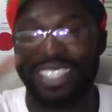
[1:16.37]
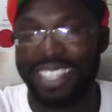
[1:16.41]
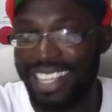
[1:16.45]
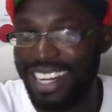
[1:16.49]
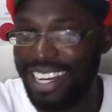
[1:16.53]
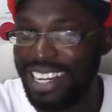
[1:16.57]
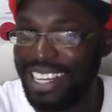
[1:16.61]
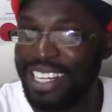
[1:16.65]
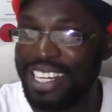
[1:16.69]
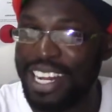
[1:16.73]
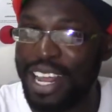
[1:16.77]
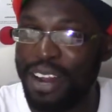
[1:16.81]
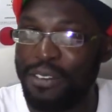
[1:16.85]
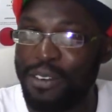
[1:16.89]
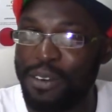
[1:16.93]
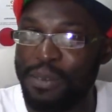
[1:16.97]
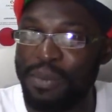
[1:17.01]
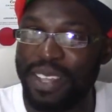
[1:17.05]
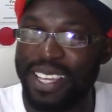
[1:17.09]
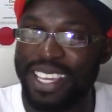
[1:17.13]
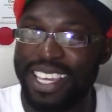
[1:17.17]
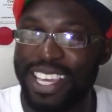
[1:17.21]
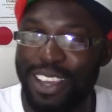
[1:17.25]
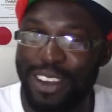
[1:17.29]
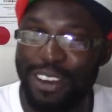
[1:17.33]
they learned that from
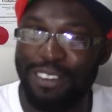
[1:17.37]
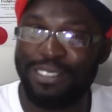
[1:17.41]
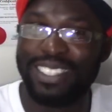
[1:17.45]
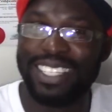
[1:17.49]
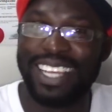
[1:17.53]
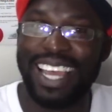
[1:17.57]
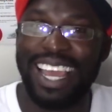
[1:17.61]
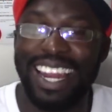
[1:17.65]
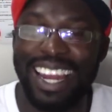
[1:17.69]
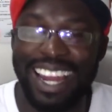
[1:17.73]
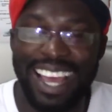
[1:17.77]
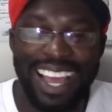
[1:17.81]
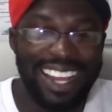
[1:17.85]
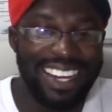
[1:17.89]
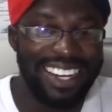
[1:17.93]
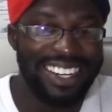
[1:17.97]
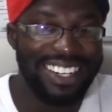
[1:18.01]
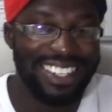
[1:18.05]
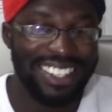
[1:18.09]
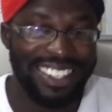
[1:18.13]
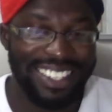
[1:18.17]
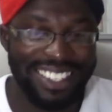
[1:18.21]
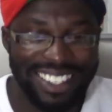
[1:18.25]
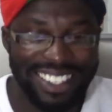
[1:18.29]
the King of Thailand.